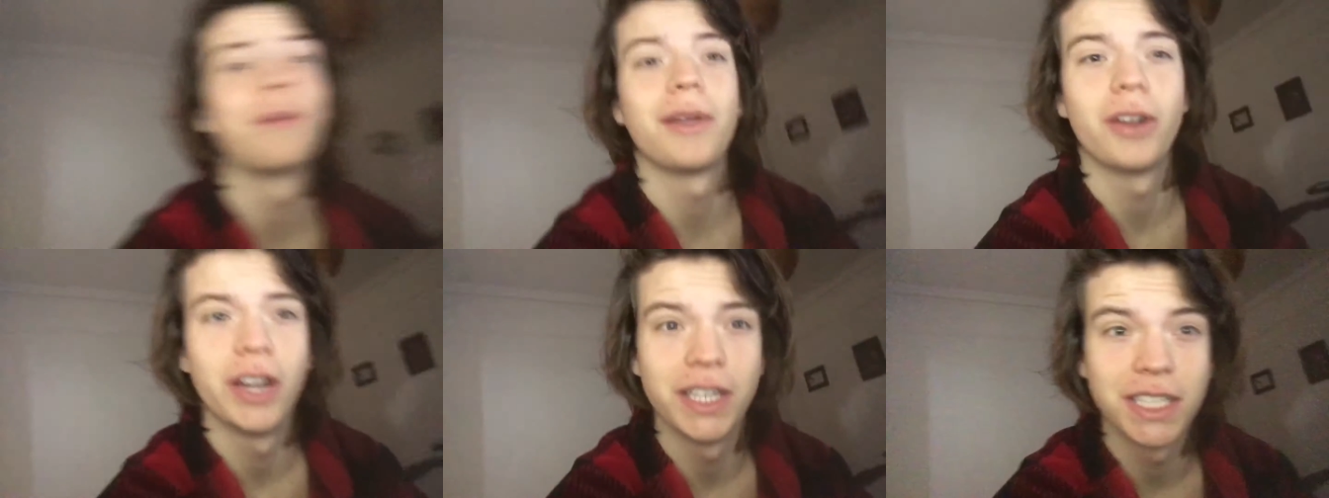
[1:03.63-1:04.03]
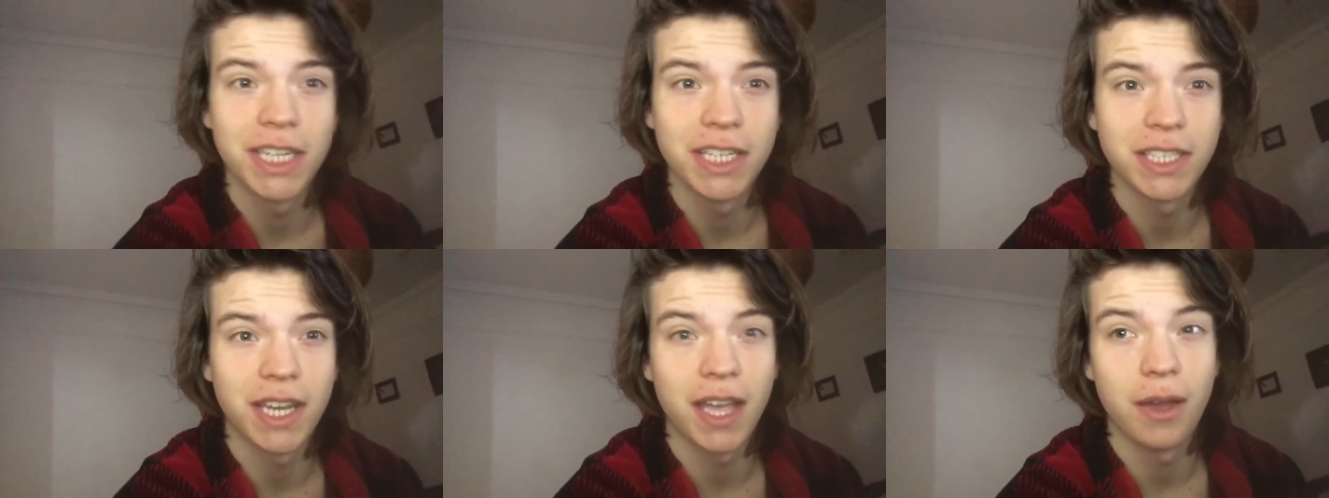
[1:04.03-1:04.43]
up their
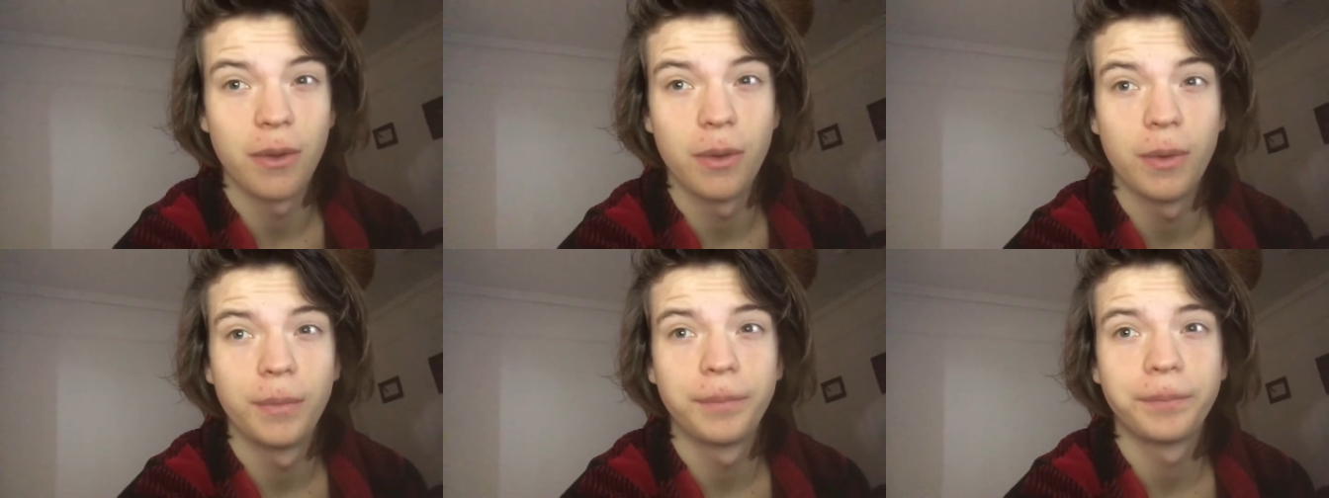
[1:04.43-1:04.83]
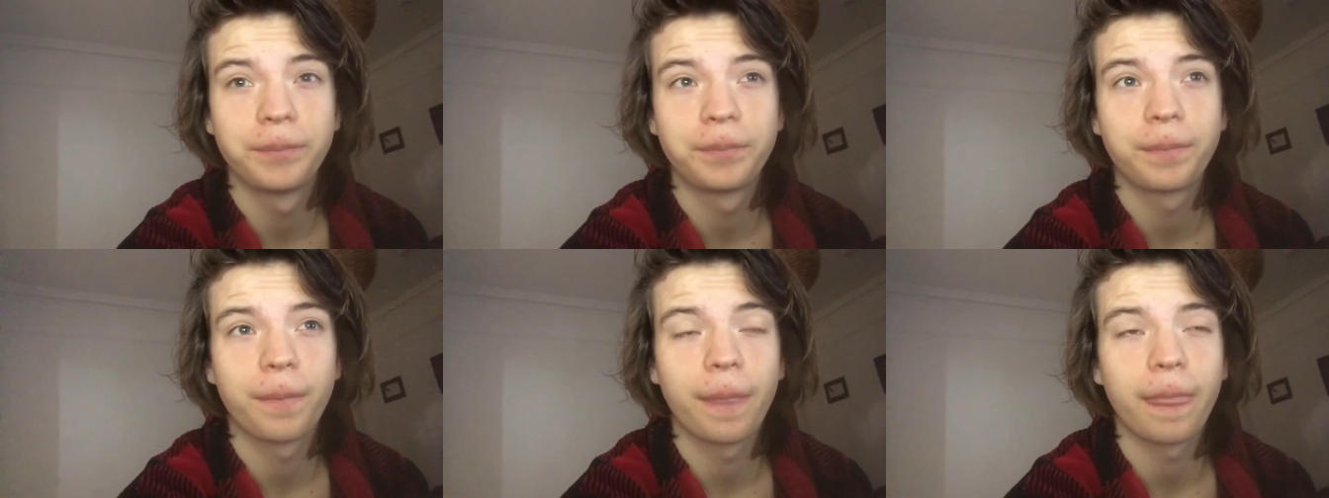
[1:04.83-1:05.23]
ideas now.
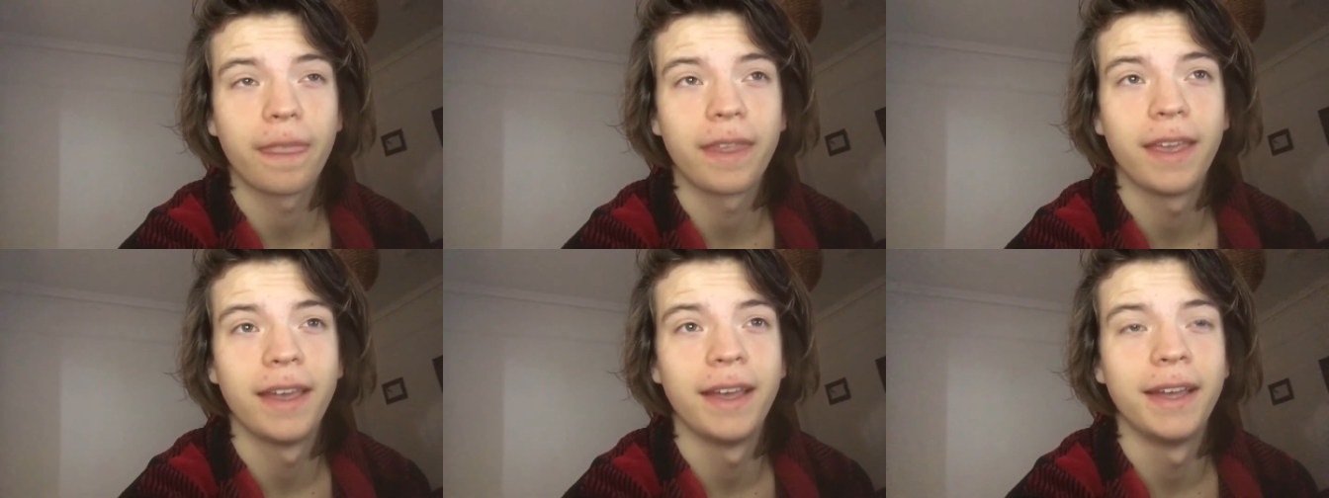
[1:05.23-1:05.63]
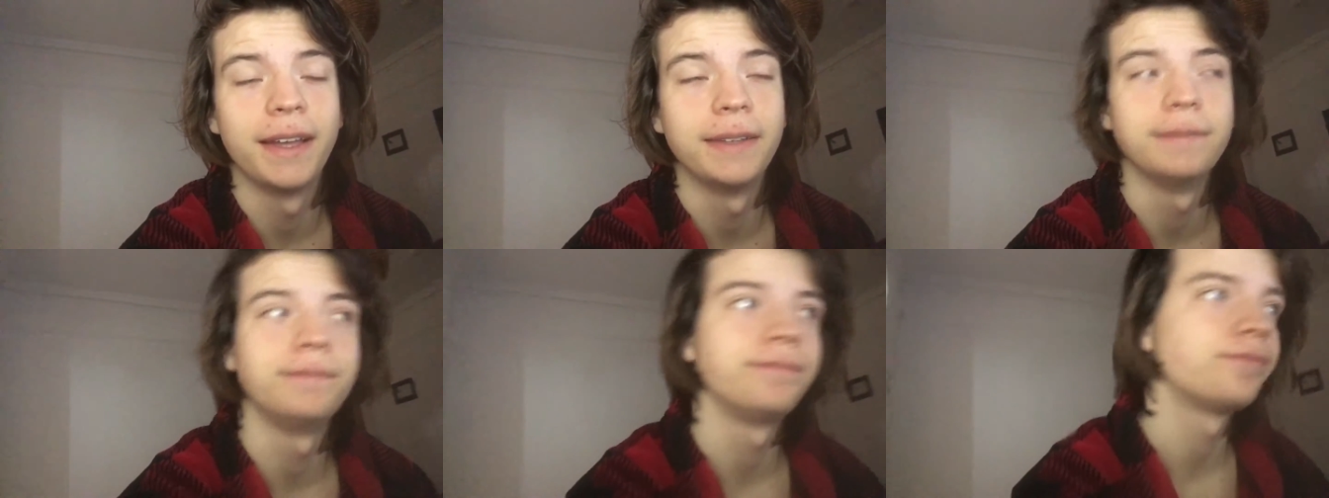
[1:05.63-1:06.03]

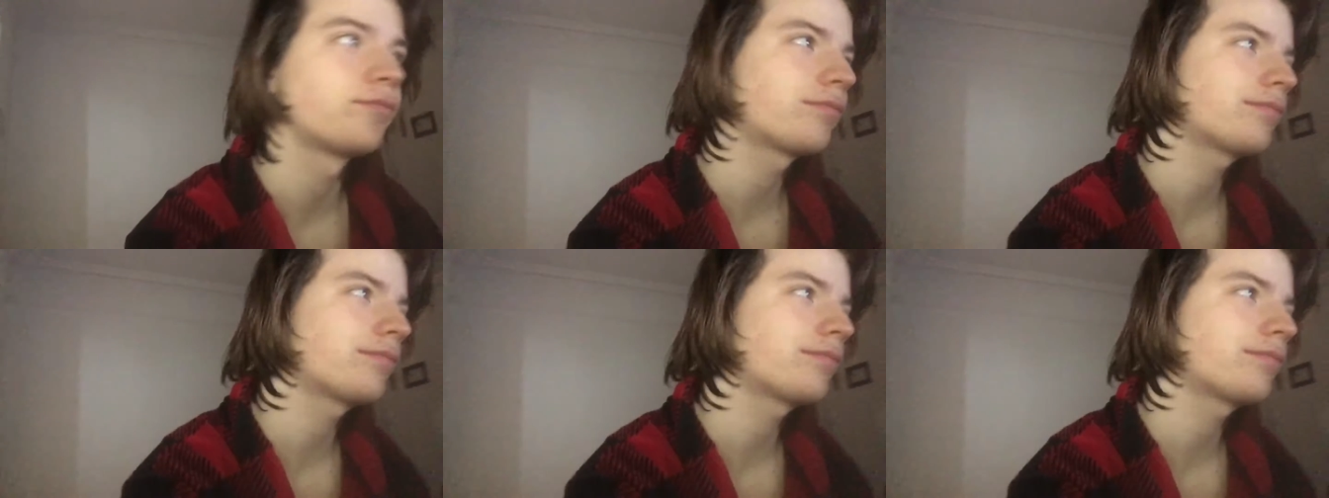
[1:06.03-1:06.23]
Um,